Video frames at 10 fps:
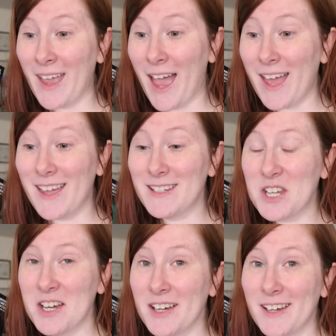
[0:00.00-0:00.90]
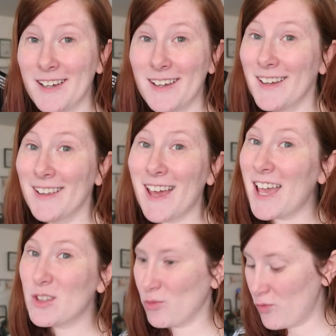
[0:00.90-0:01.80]
and
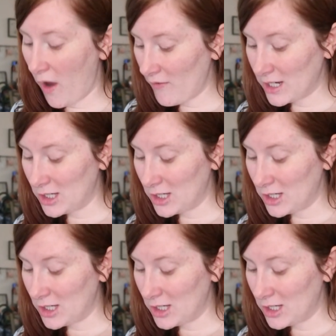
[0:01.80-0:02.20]
it's very